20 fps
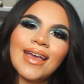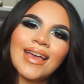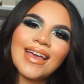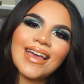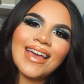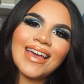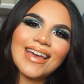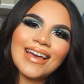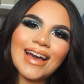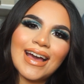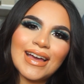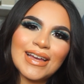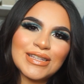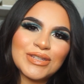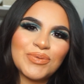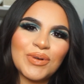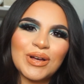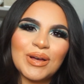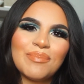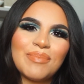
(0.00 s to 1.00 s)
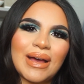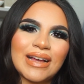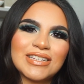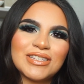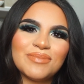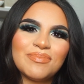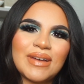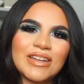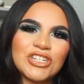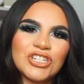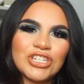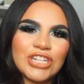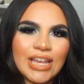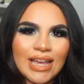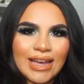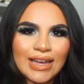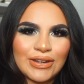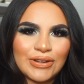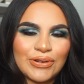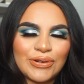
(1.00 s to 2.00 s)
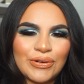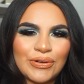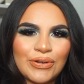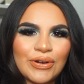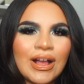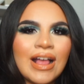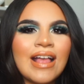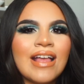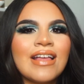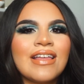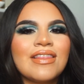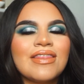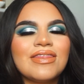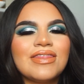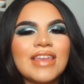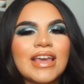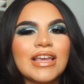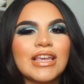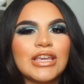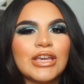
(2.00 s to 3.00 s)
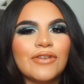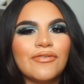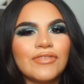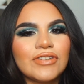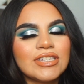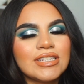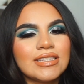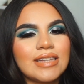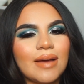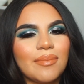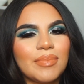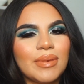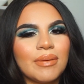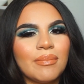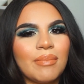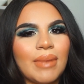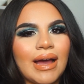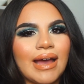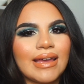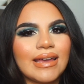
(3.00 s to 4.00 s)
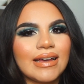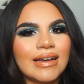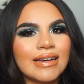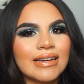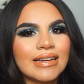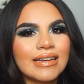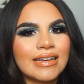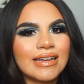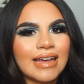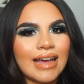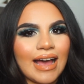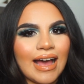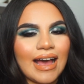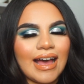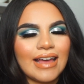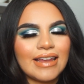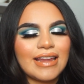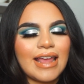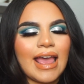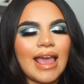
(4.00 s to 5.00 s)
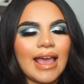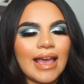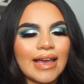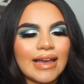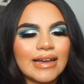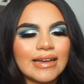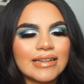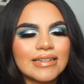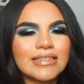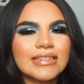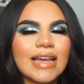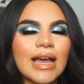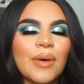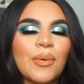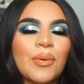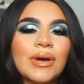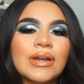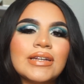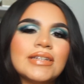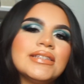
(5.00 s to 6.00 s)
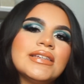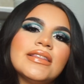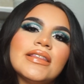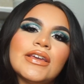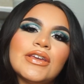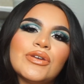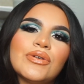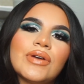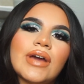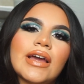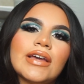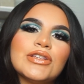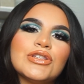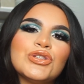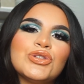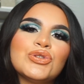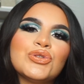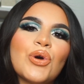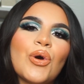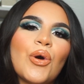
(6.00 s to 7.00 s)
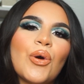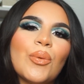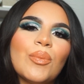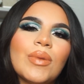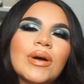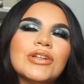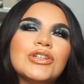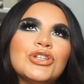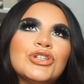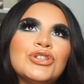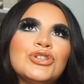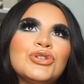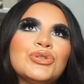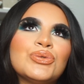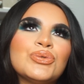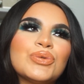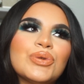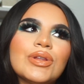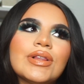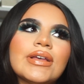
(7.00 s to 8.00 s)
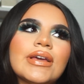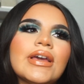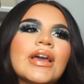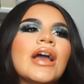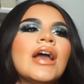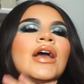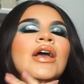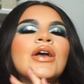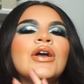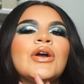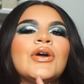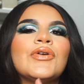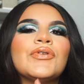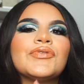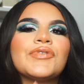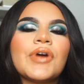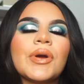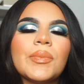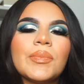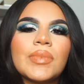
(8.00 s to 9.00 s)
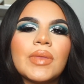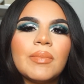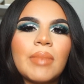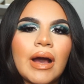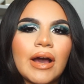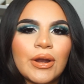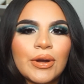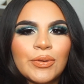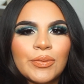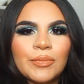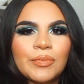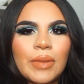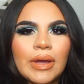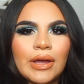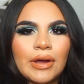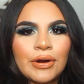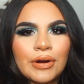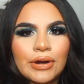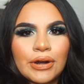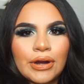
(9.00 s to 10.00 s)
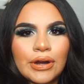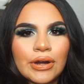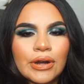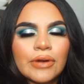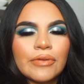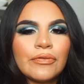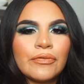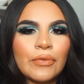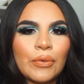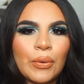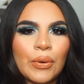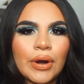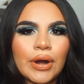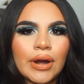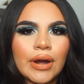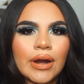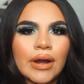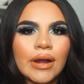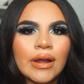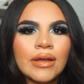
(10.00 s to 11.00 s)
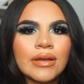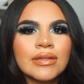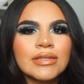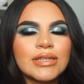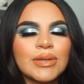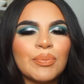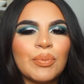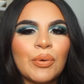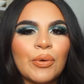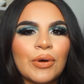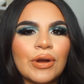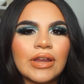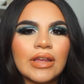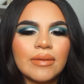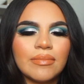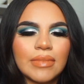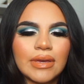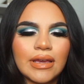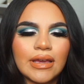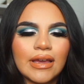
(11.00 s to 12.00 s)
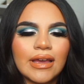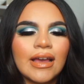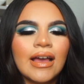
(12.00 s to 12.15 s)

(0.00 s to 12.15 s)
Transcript: Hey guys, welcome back to my channel. Thank you for stopping by again, and I wanted to thank you guys so much, truly from the bottom of my heart, for supporting me.